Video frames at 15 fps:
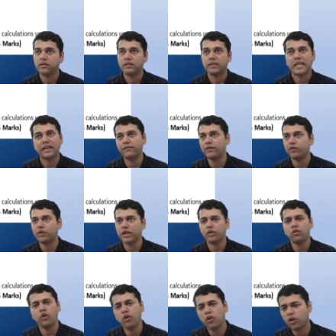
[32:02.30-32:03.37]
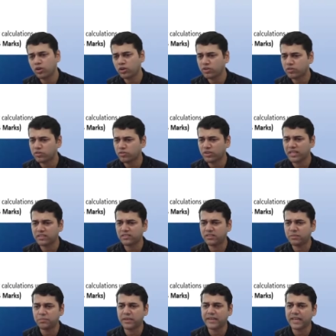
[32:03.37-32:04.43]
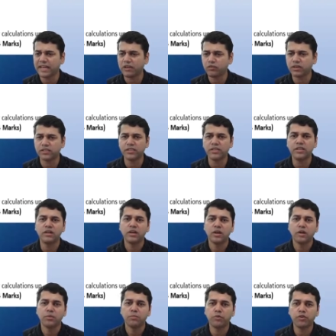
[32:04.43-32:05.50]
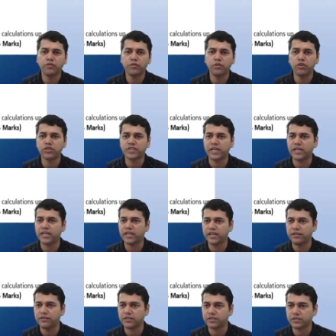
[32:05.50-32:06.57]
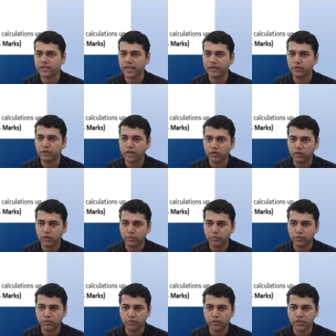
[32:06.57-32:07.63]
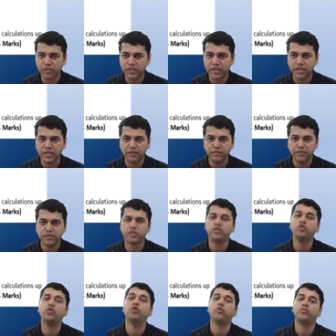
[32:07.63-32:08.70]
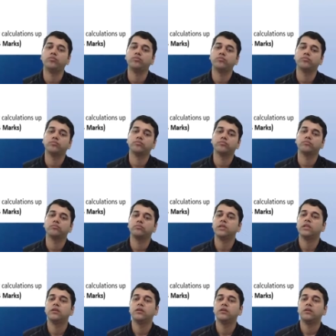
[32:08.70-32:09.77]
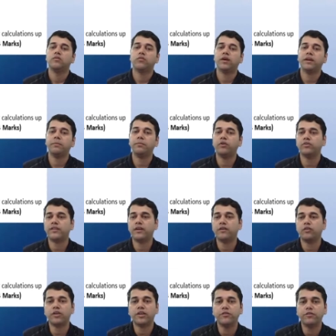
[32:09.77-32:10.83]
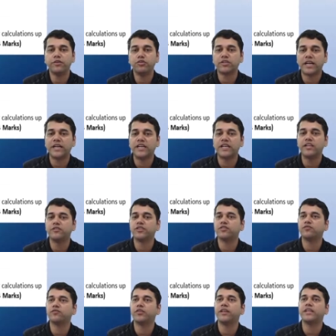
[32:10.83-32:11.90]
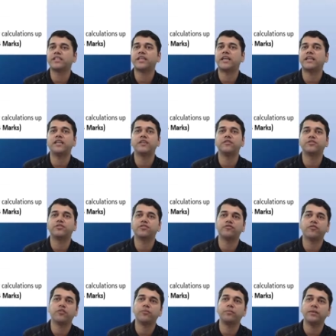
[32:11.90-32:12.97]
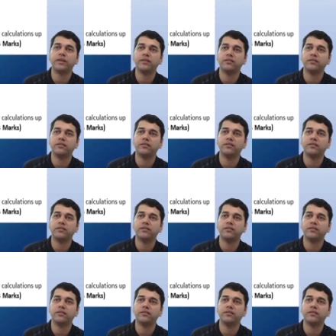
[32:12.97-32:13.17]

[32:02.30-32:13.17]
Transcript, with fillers: that way you can do or you can simply calculate the portfolio standard deviation can you calculate portfolio standard deviation no why? Because they have not given you standard deviation for A, standard deviation for B.